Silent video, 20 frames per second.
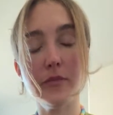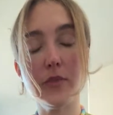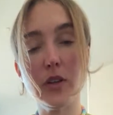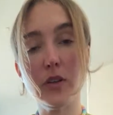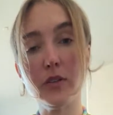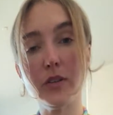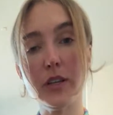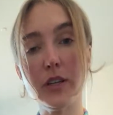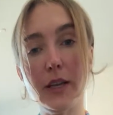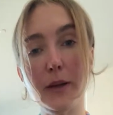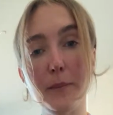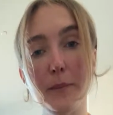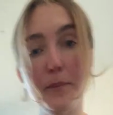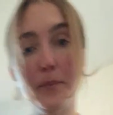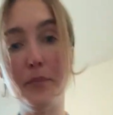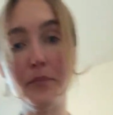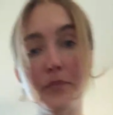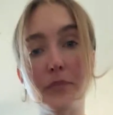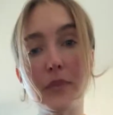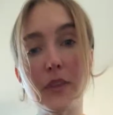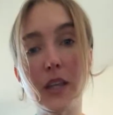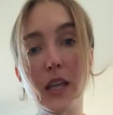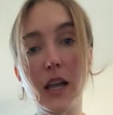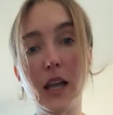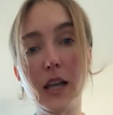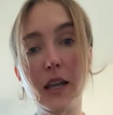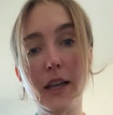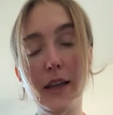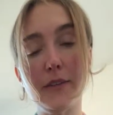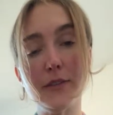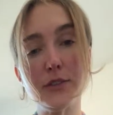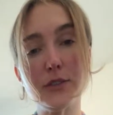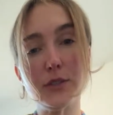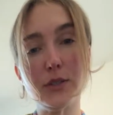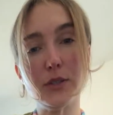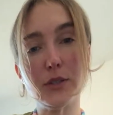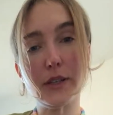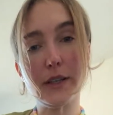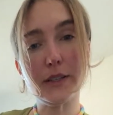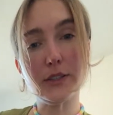Okay, I have to
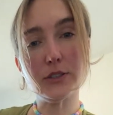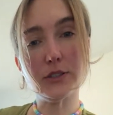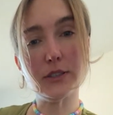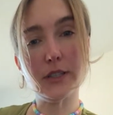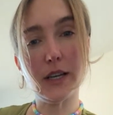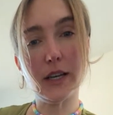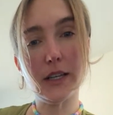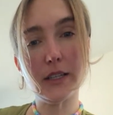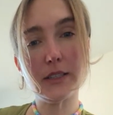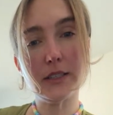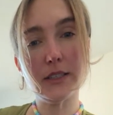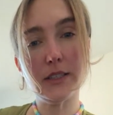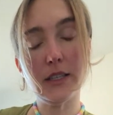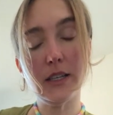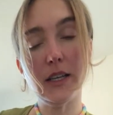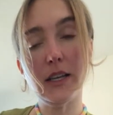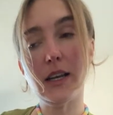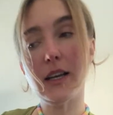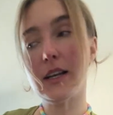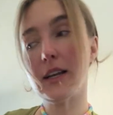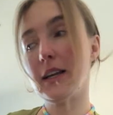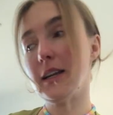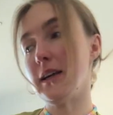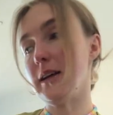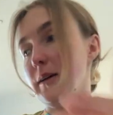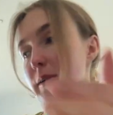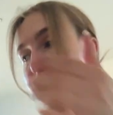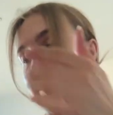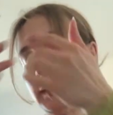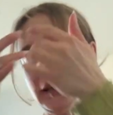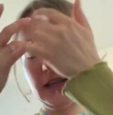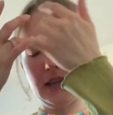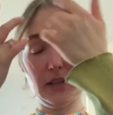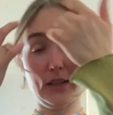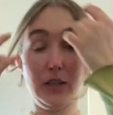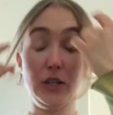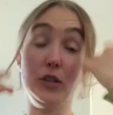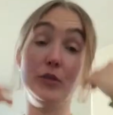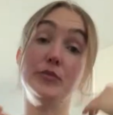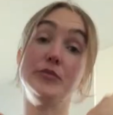look into that. I'm gonna make
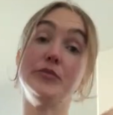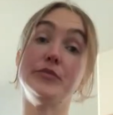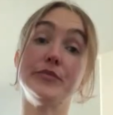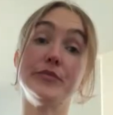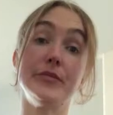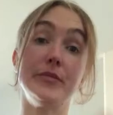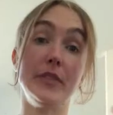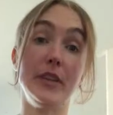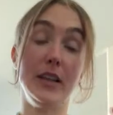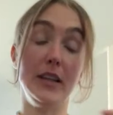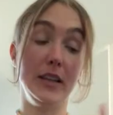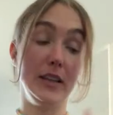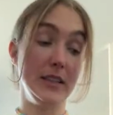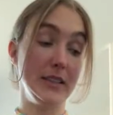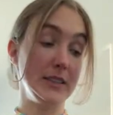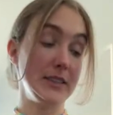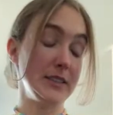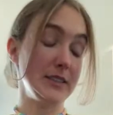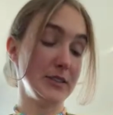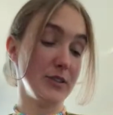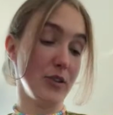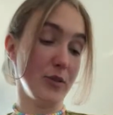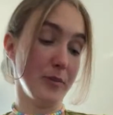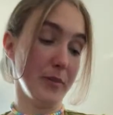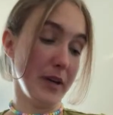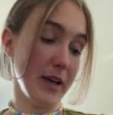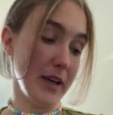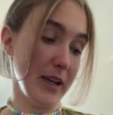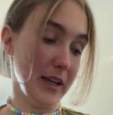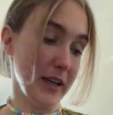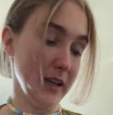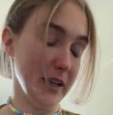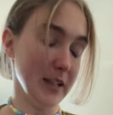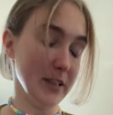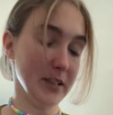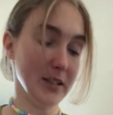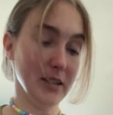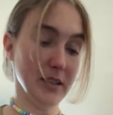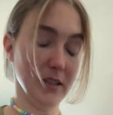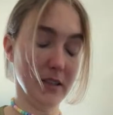a list on
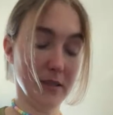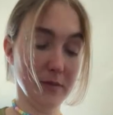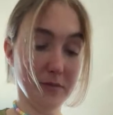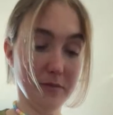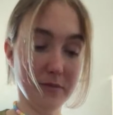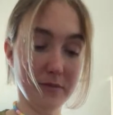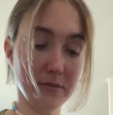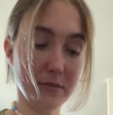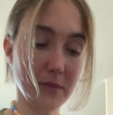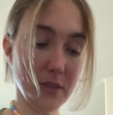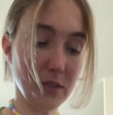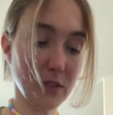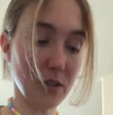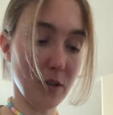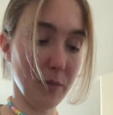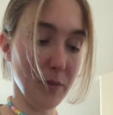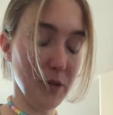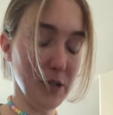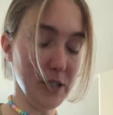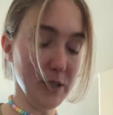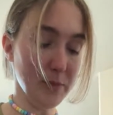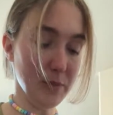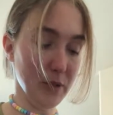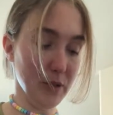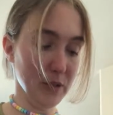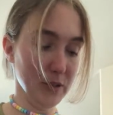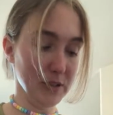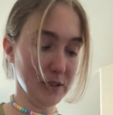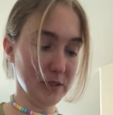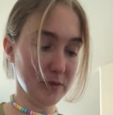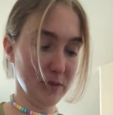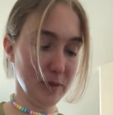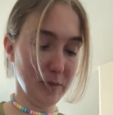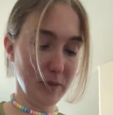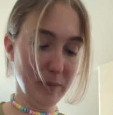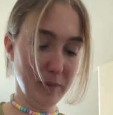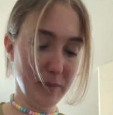my community posts where